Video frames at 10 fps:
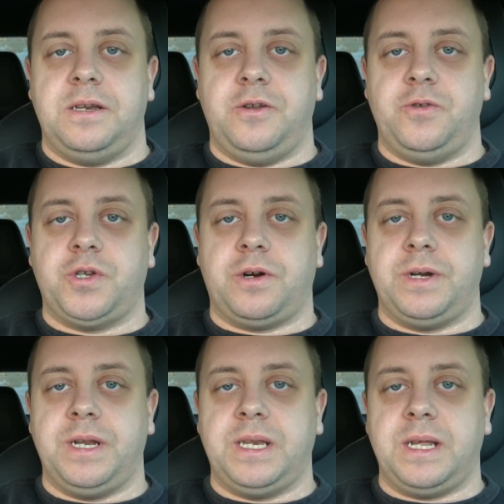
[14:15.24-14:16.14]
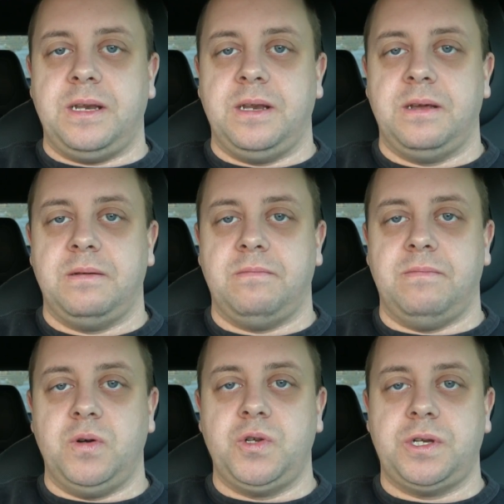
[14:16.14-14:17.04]
Those are the 10
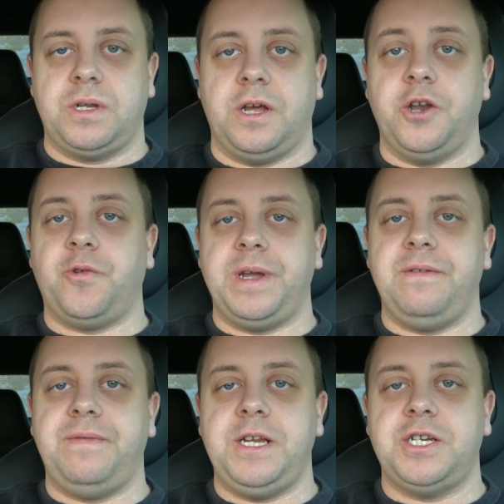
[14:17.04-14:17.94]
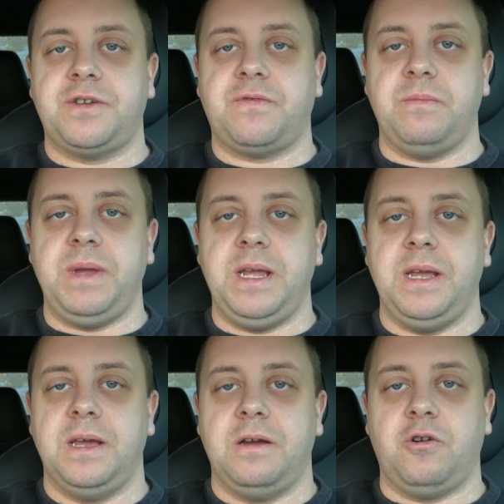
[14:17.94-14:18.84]
most annoying features for me,
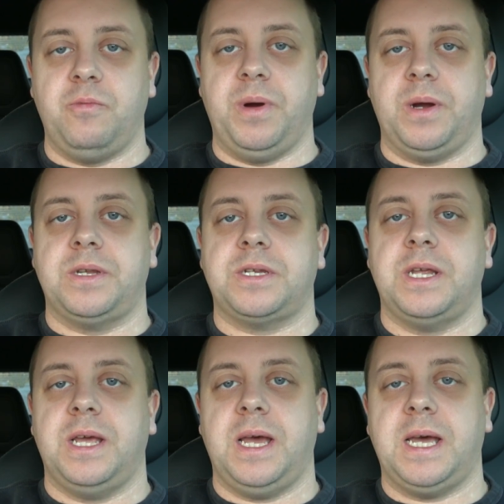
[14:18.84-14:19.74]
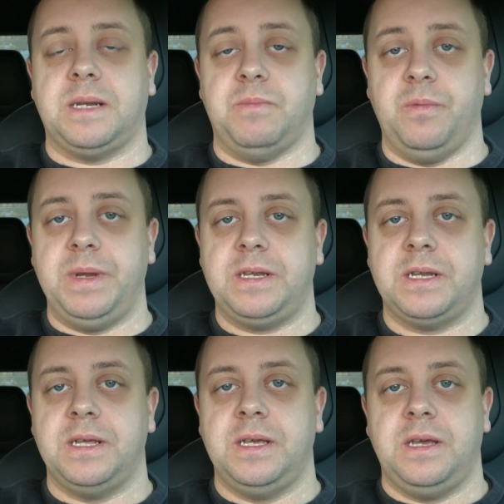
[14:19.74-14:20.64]
or bugs, at the moment.
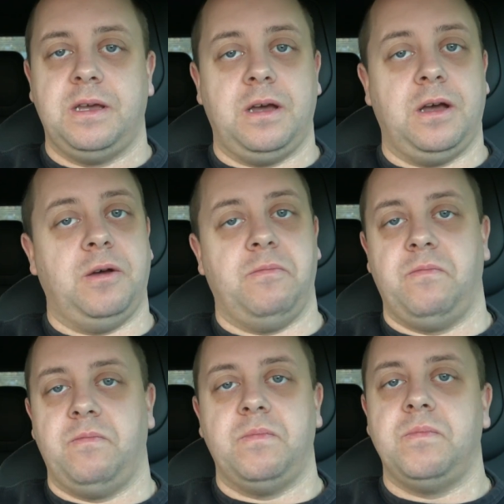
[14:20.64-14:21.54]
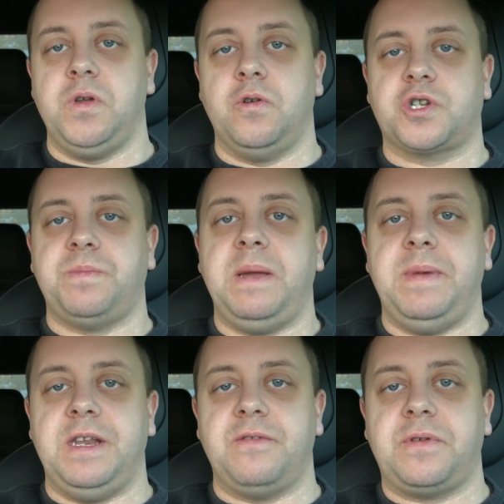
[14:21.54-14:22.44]
Yours may
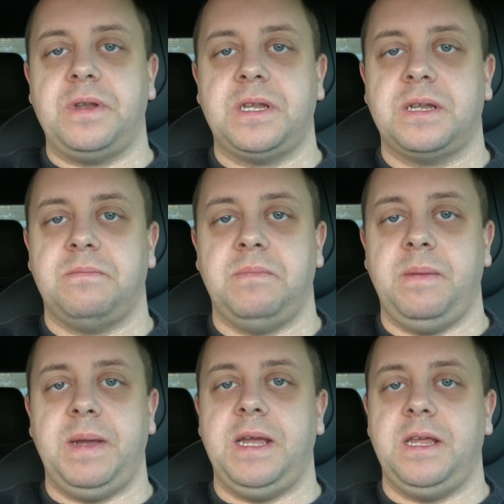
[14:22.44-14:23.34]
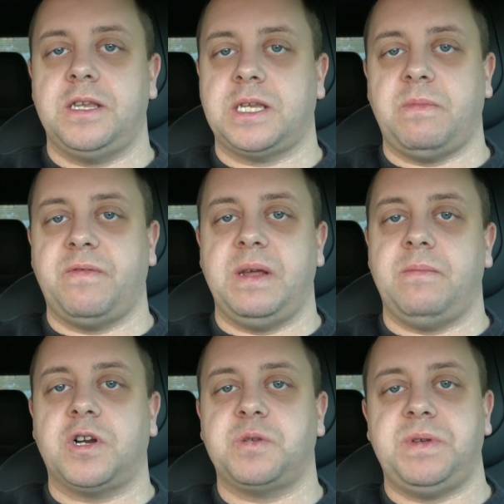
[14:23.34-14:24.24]
be different. Maybe some of
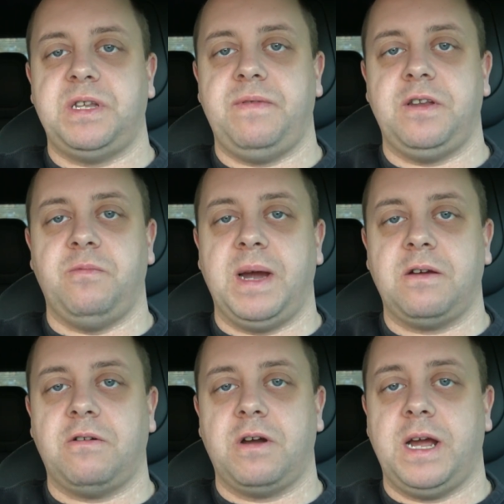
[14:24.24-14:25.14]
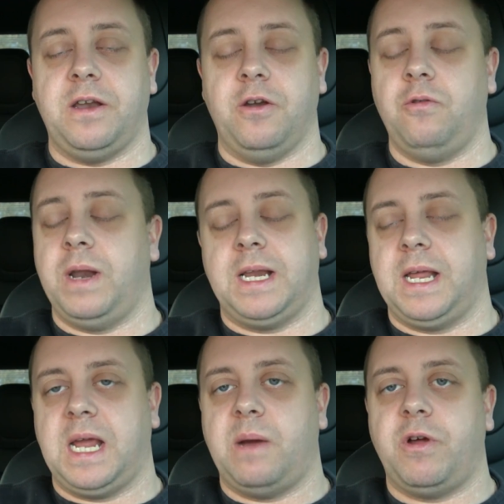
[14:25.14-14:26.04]
them are specific to my car. I don't know, like
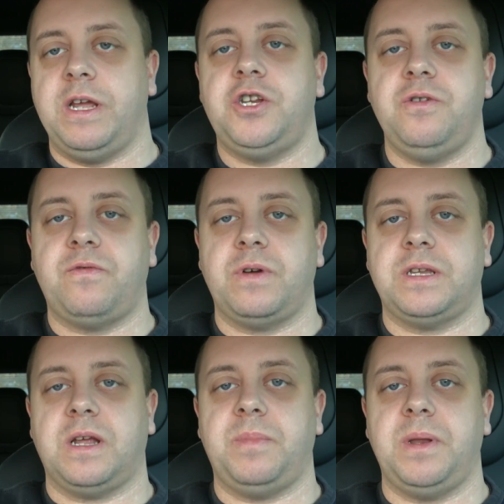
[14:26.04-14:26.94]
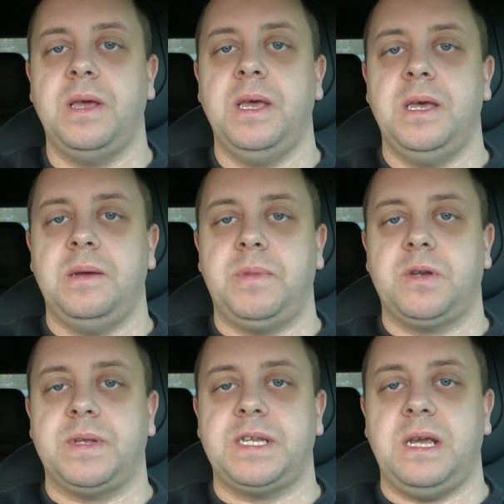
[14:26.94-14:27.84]
the camera issue, for example.
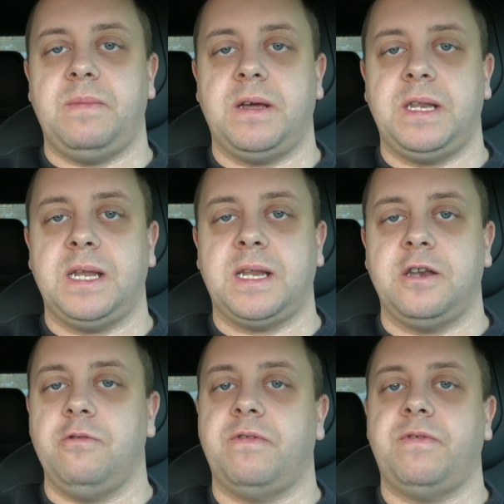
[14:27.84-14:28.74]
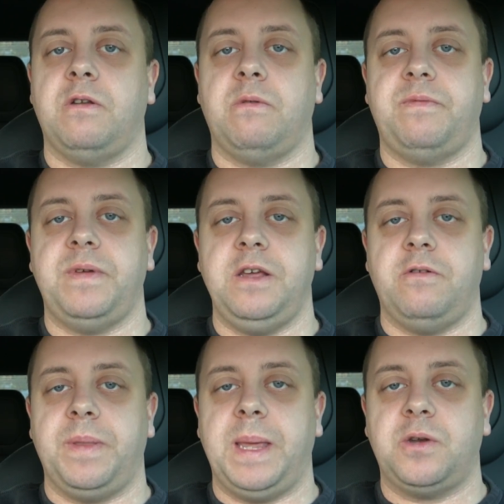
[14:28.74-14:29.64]
But we'll see about that. I'll do a follow-up
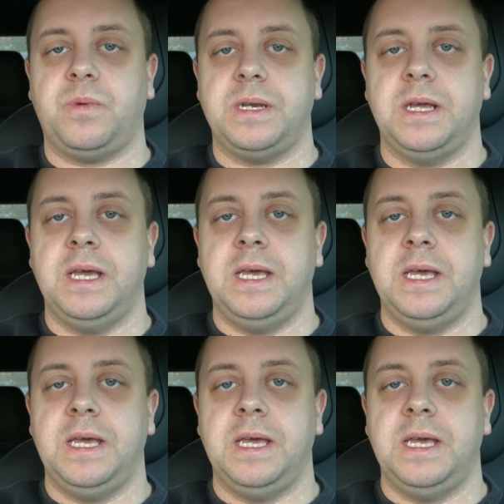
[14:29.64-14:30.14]
video on that one.